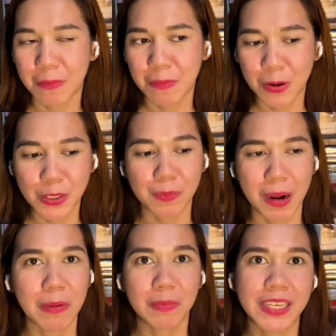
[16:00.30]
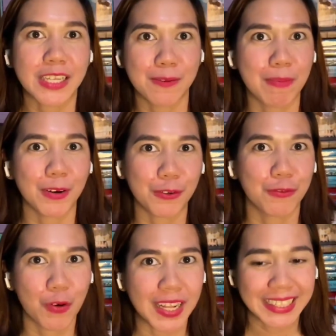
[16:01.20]
Most probably, it's part of
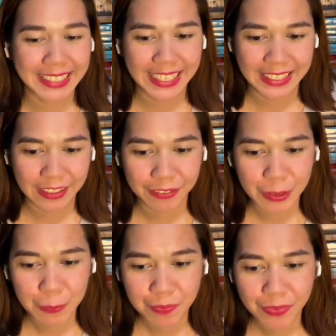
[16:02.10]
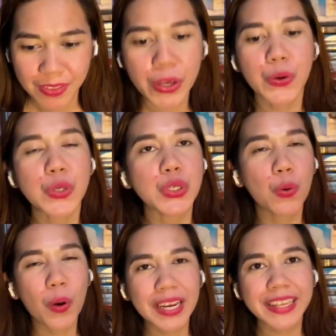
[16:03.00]
quantitative. We use
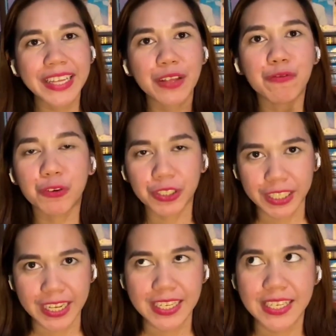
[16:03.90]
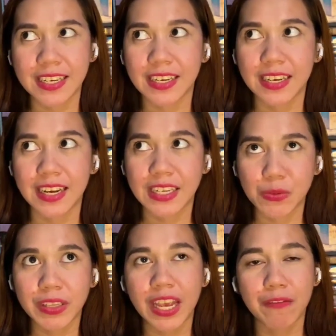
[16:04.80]
qualitative wordings. As
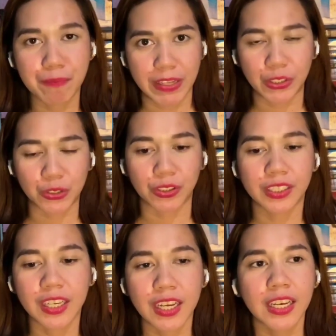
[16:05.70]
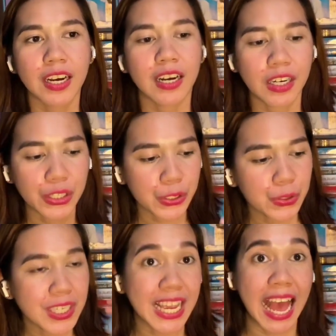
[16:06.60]
what I have mentioned, you
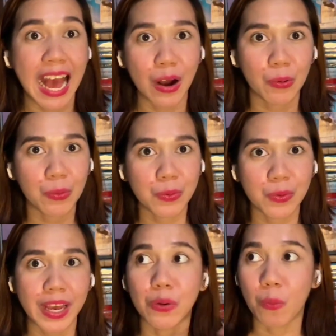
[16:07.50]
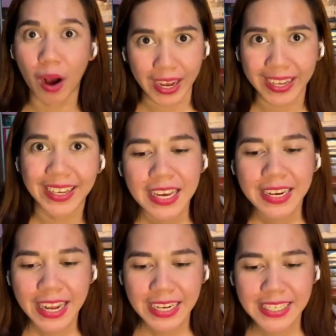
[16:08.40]
use how and why.
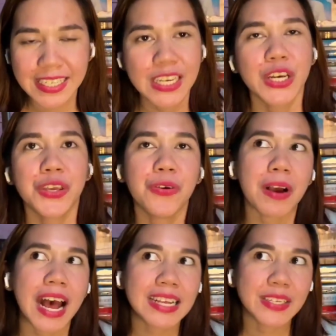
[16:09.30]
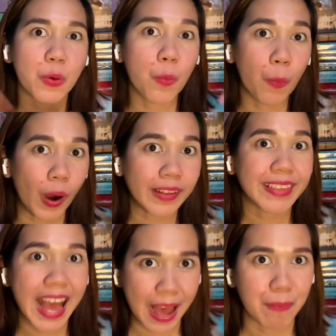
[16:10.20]
Next, you ask what
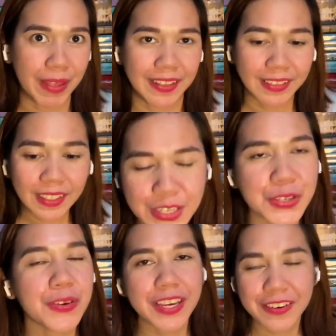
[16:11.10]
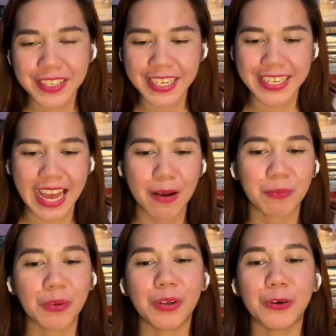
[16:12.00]
happened. So here's an
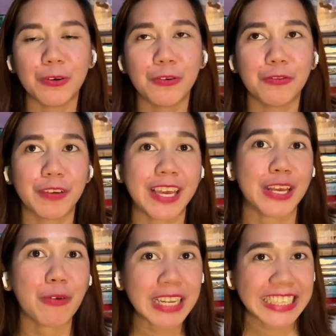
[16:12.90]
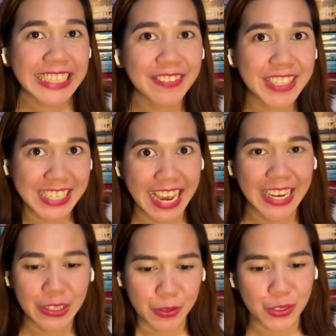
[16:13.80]
example of a qualitative
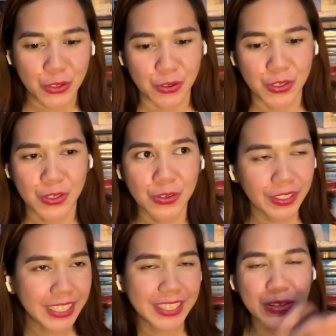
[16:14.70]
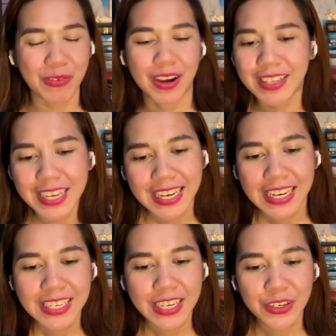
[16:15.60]
design question. So look at this one.
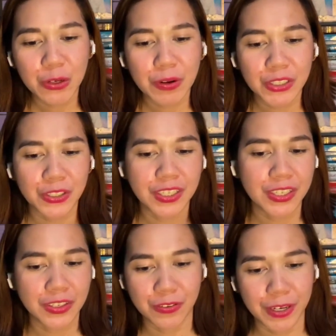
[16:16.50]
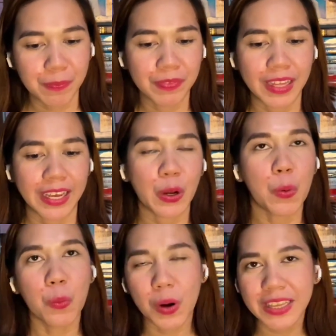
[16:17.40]
Central question script, like,
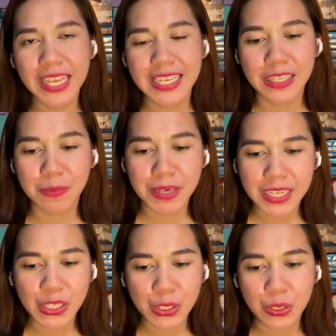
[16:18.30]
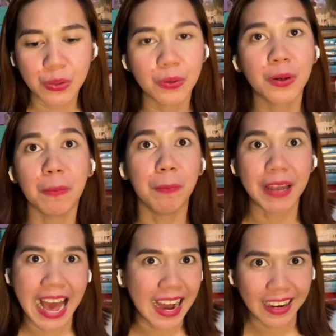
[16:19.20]
what does it mean to
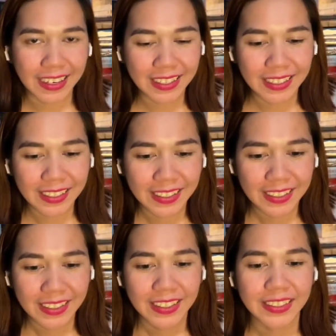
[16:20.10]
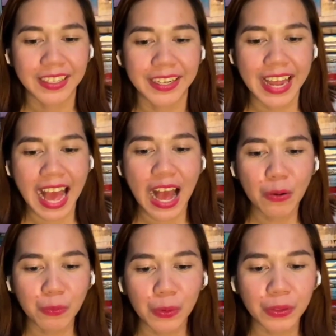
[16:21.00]
blank? Then, how
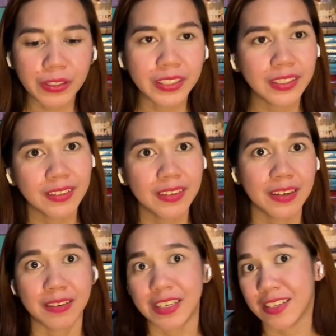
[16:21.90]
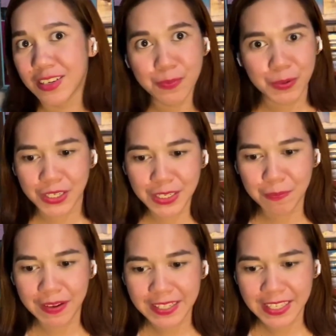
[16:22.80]
would insert the
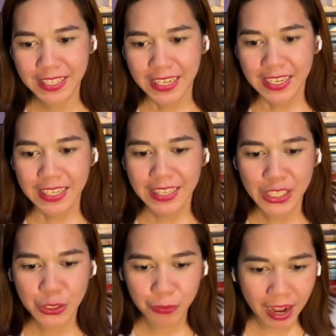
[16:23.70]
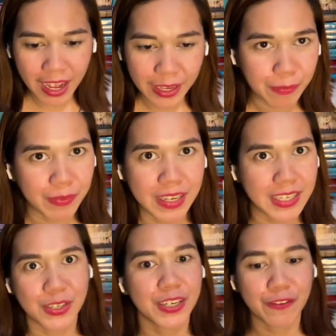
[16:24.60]
participants describe a
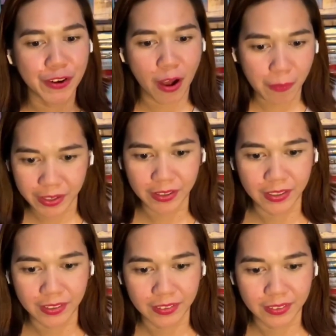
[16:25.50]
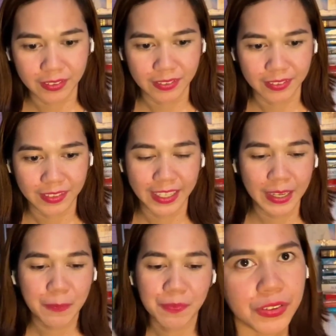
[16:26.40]
certain phenomenon?
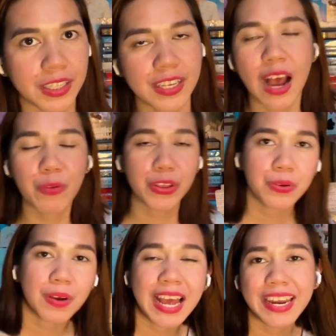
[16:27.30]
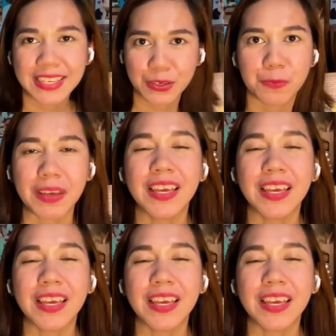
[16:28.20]
Okay, so that's how we do an SOP.